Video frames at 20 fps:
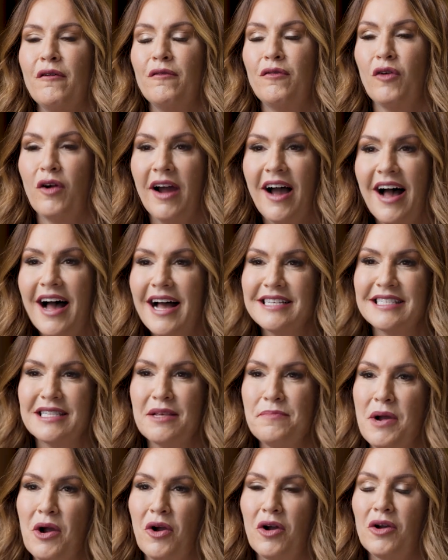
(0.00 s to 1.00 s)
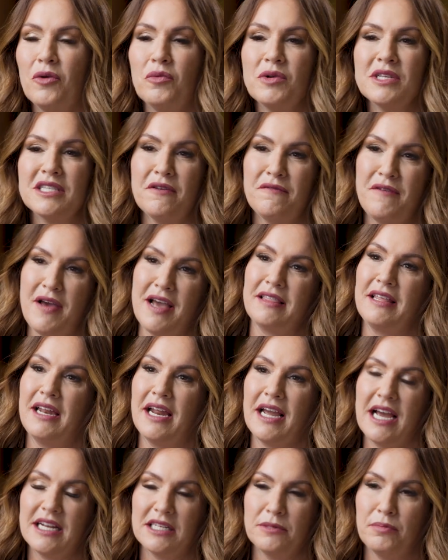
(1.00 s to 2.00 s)
for us, the miracle was the fact that
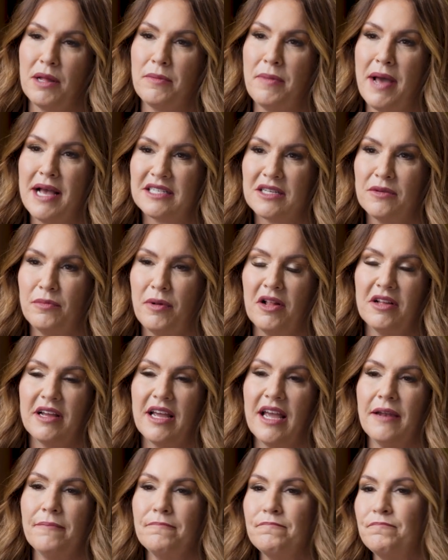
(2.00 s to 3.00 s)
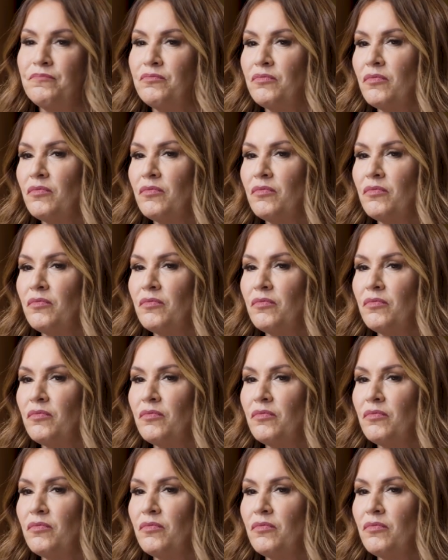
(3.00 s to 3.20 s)
I got to play basketball again.